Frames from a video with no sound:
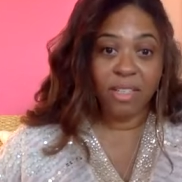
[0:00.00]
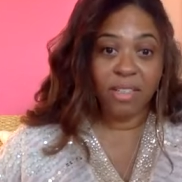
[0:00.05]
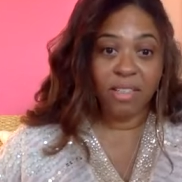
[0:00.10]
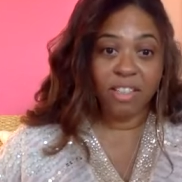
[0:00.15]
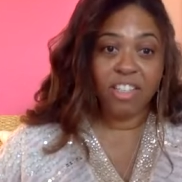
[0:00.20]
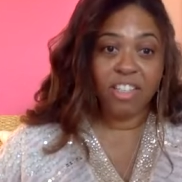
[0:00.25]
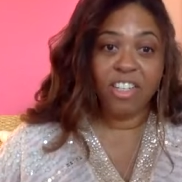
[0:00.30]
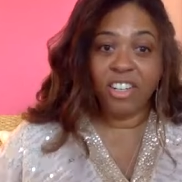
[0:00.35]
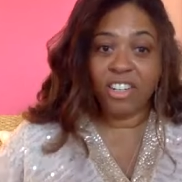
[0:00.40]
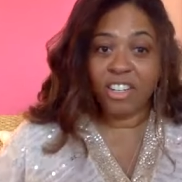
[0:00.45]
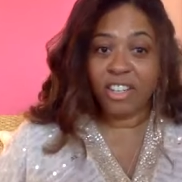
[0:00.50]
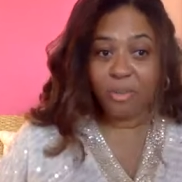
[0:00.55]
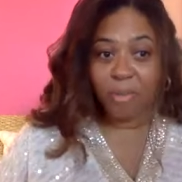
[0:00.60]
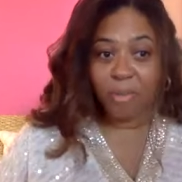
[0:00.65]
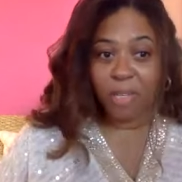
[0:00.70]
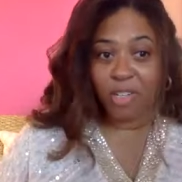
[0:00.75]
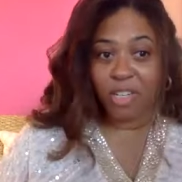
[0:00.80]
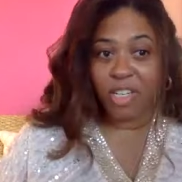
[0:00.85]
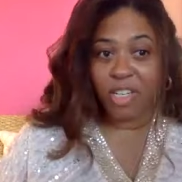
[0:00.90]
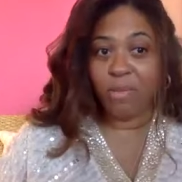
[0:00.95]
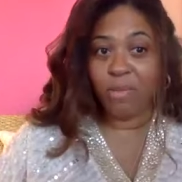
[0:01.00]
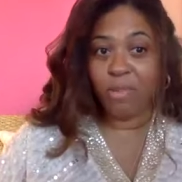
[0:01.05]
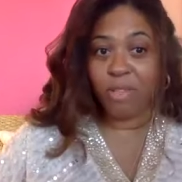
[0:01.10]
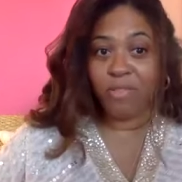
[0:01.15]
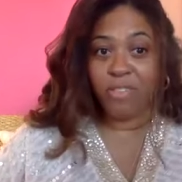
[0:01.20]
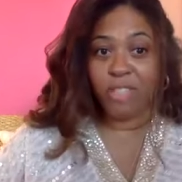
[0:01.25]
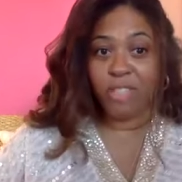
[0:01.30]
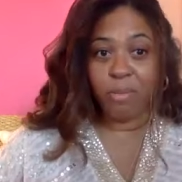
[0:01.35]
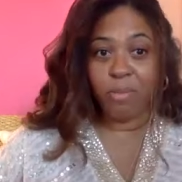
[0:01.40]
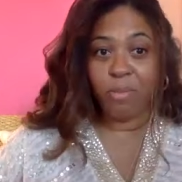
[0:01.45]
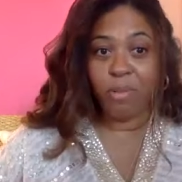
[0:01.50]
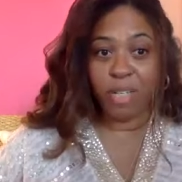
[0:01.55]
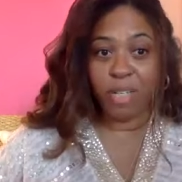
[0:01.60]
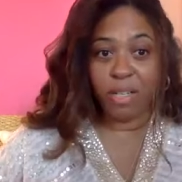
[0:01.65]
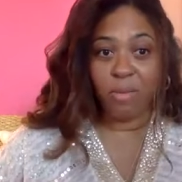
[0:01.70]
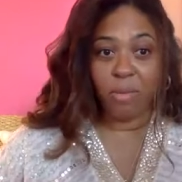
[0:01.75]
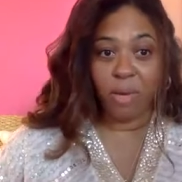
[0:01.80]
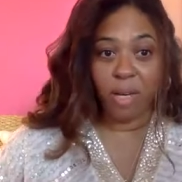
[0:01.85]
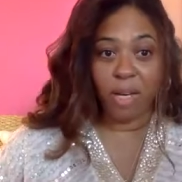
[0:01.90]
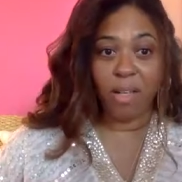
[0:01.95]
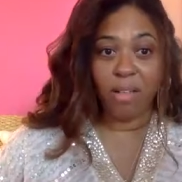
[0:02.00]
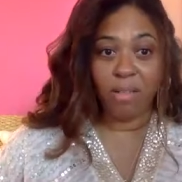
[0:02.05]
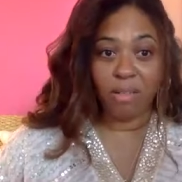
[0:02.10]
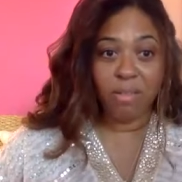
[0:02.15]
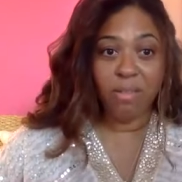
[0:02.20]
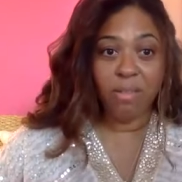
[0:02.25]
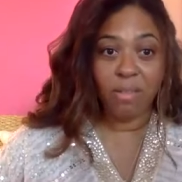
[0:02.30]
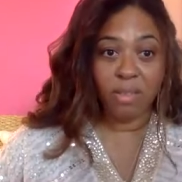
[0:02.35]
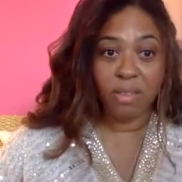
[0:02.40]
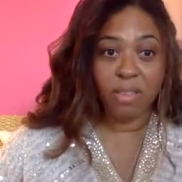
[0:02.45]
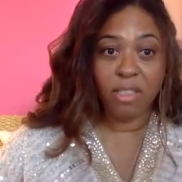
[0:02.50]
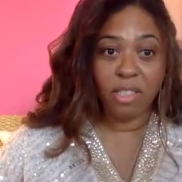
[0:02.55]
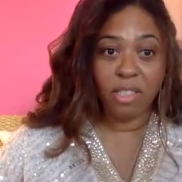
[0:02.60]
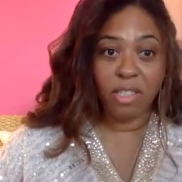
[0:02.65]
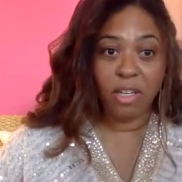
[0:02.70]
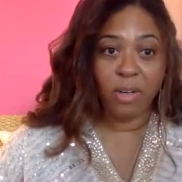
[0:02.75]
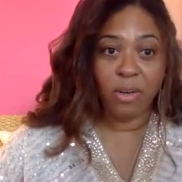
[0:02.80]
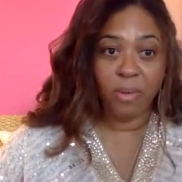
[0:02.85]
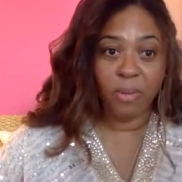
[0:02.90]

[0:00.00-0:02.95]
Look at our community, we've done pretty well. So,